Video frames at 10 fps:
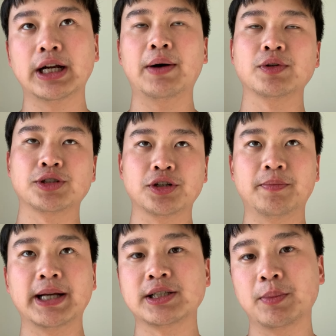I was served
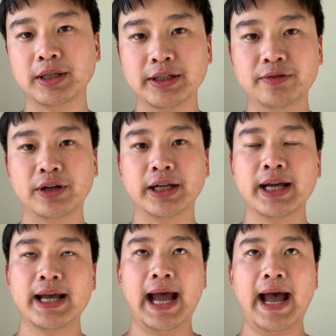by someone different,
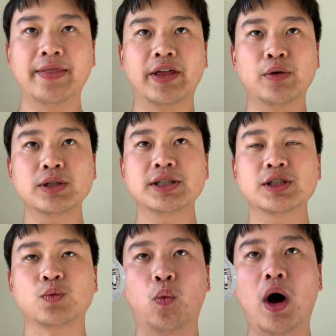and there was
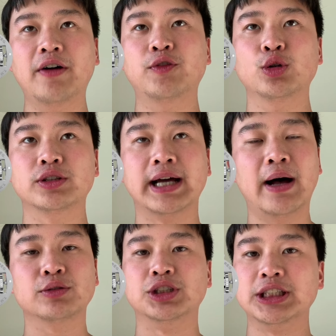this waffle
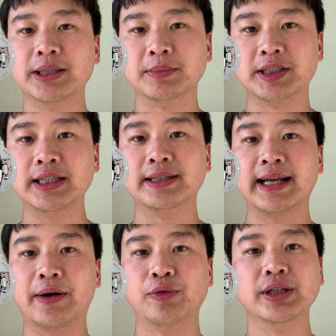dial GMT that
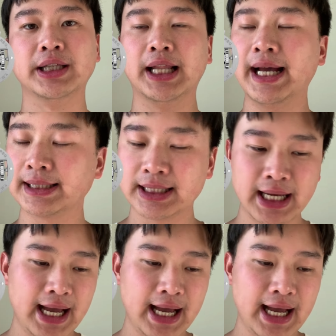I really liked.